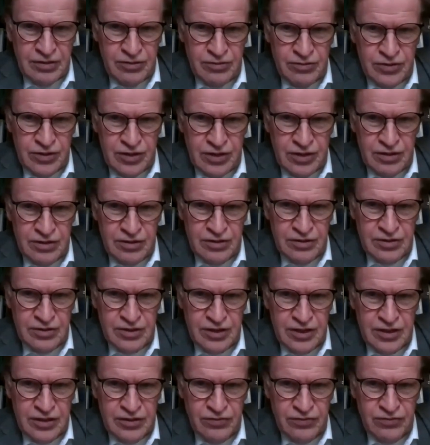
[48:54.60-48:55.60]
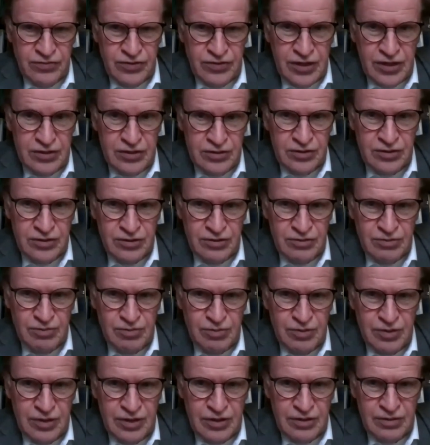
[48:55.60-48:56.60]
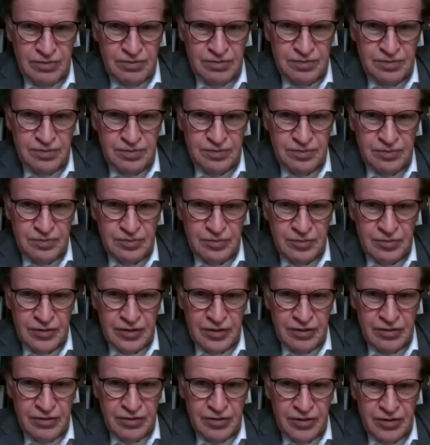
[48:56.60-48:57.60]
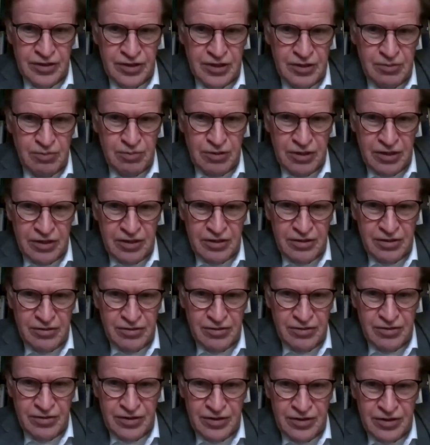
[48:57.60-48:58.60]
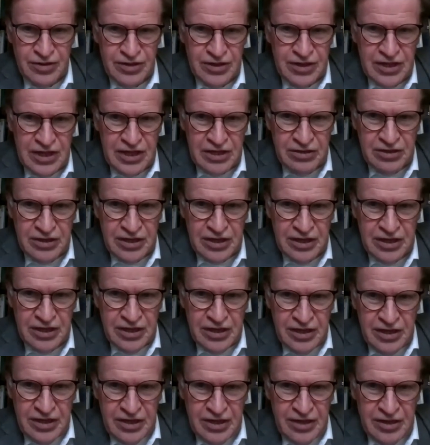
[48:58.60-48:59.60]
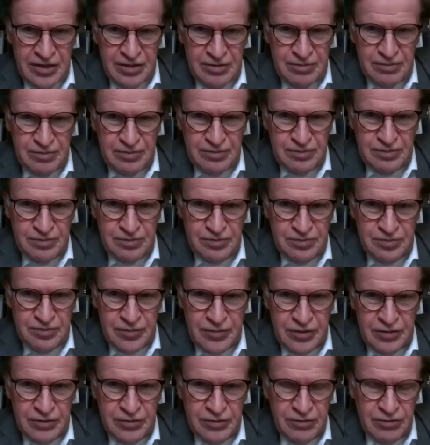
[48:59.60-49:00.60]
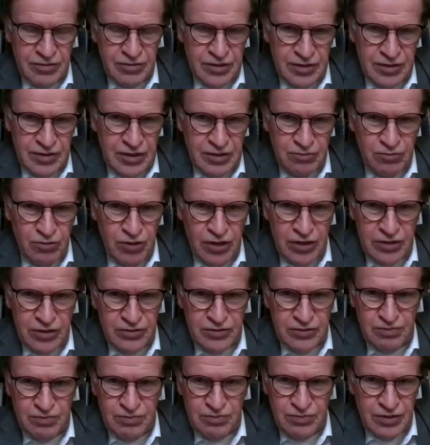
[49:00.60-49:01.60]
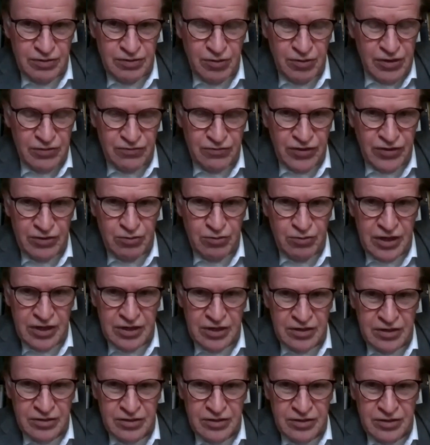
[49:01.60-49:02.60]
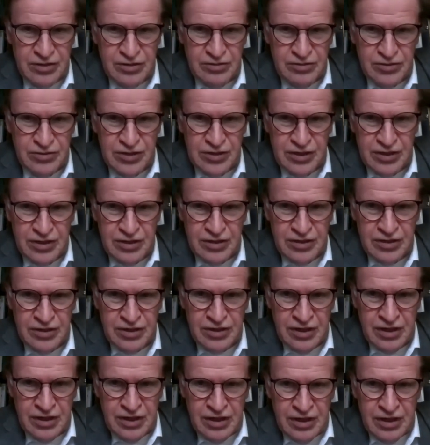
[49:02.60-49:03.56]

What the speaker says: New Zealand as a kind of test tube, or a guinea pig or a canary. So it worked very well in New Zealand.